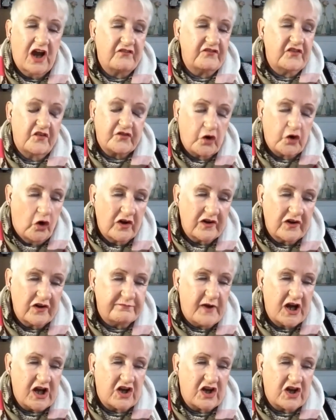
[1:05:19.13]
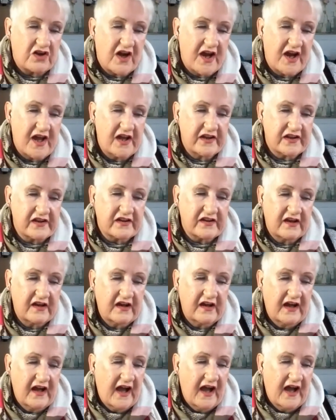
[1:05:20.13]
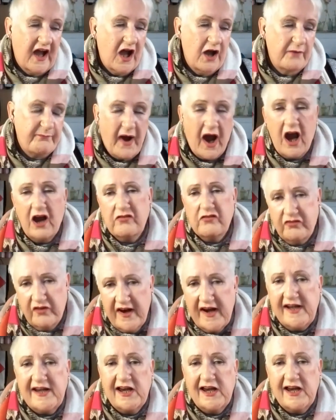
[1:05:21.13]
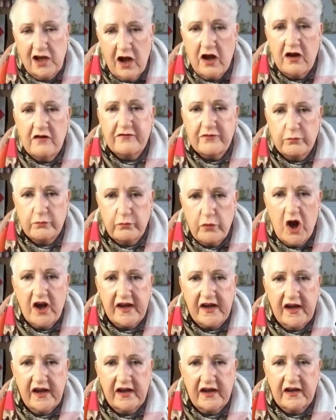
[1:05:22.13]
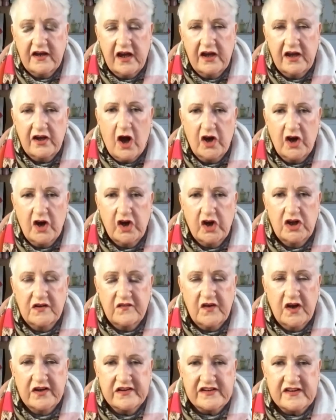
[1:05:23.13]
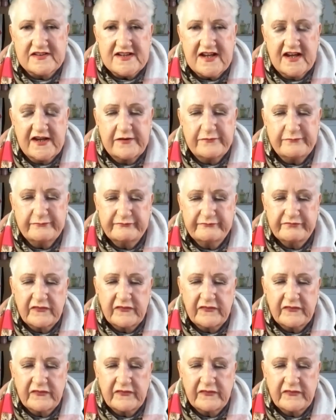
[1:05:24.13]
I've loved all of my careers, uh, but I really love working in our university.